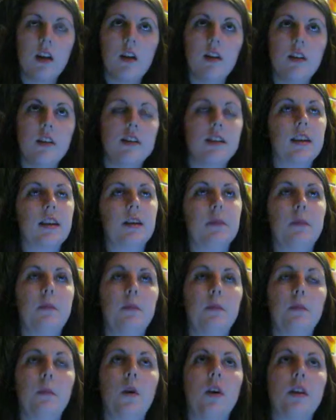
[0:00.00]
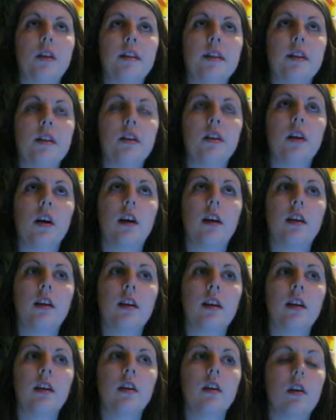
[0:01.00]
the second one I did,
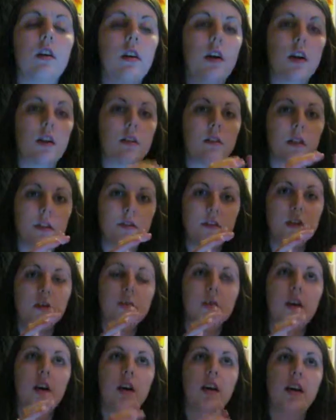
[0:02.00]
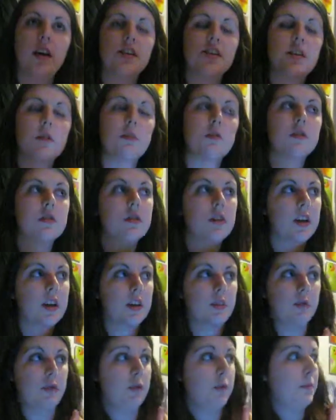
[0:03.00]
I filmed her as she was
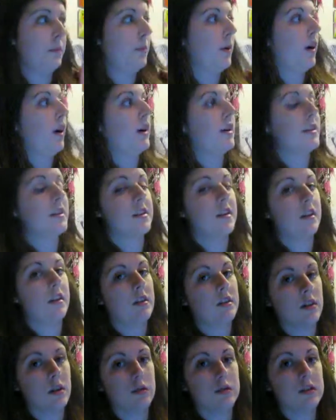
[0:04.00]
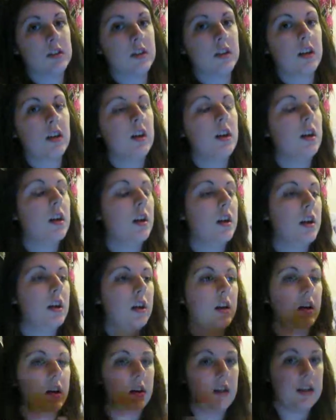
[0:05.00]
looking from behind her shoulder,
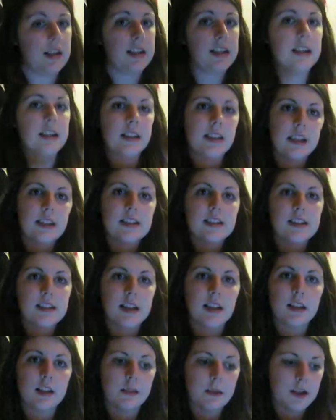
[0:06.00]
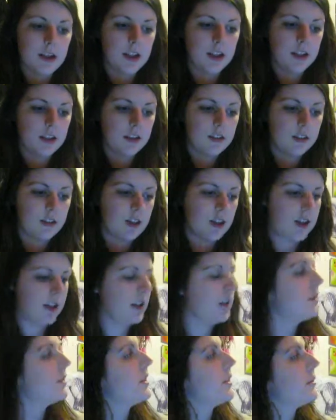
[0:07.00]
leaning against the alleyway,
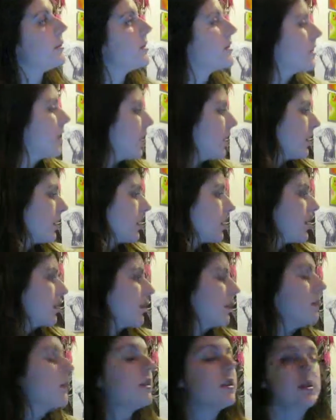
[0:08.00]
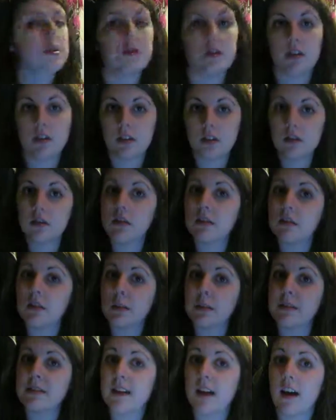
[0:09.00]
as she was like wondering
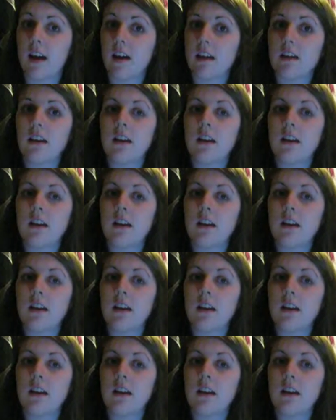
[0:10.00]
what was there.